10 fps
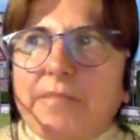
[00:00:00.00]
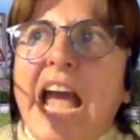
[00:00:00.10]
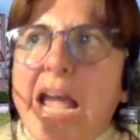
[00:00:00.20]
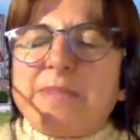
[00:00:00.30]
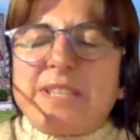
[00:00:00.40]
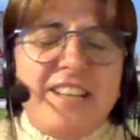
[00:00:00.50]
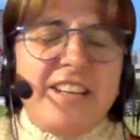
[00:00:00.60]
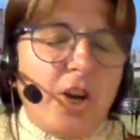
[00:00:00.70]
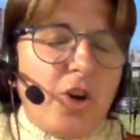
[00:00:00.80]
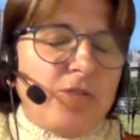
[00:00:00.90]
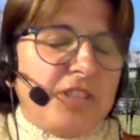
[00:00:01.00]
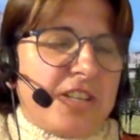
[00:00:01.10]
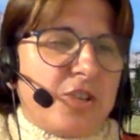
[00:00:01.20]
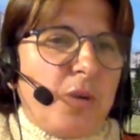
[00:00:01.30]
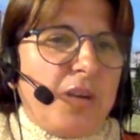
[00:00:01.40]
I'm still in
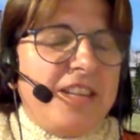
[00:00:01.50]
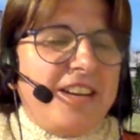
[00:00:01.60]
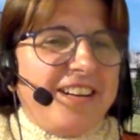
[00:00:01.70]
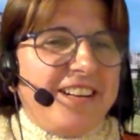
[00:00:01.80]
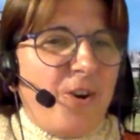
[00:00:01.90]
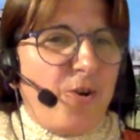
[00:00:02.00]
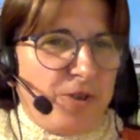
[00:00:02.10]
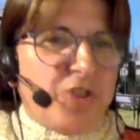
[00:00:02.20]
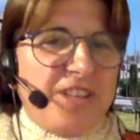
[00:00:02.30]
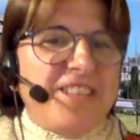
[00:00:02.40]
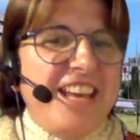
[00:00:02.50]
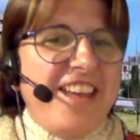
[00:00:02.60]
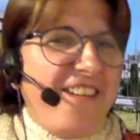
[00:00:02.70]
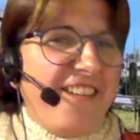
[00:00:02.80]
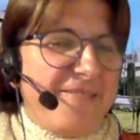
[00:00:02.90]
contact with Hong
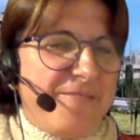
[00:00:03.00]
Shen-Day